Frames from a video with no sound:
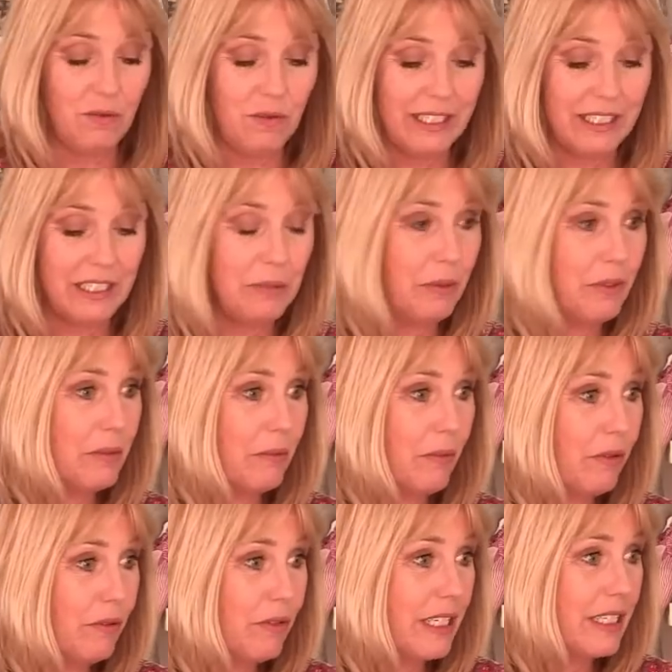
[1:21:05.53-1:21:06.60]
Oh, I need to put some
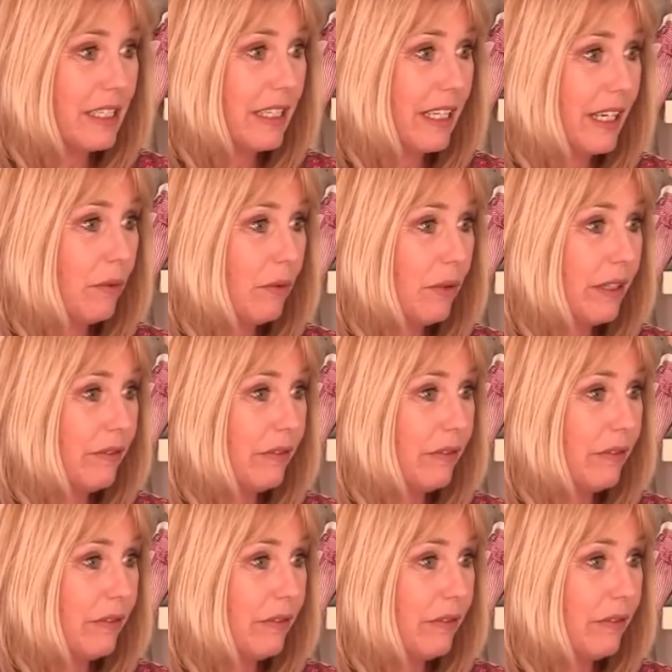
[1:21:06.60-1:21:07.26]
thought into that one,